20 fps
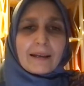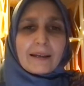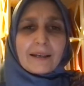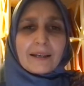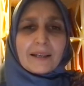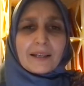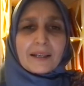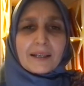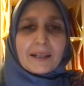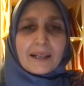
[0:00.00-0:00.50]

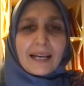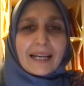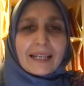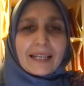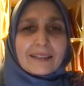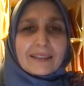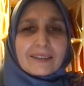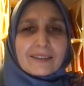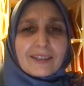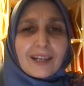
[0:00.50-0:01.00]

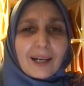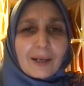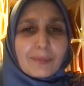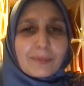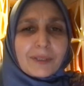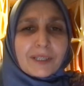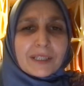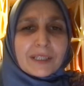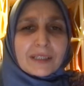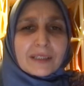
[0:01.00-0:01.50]
and the
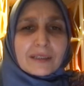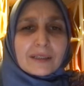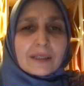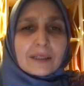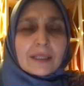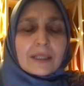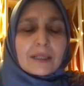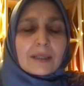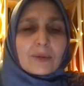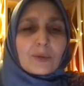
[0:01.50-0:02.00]
topic
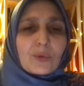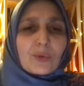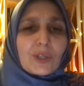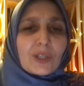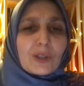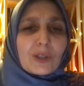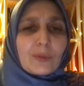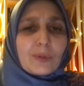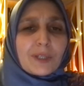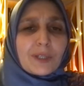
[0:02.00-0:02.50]

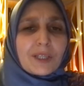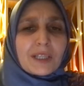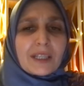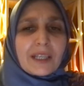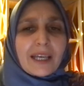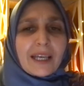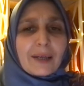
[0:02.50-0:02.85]
will be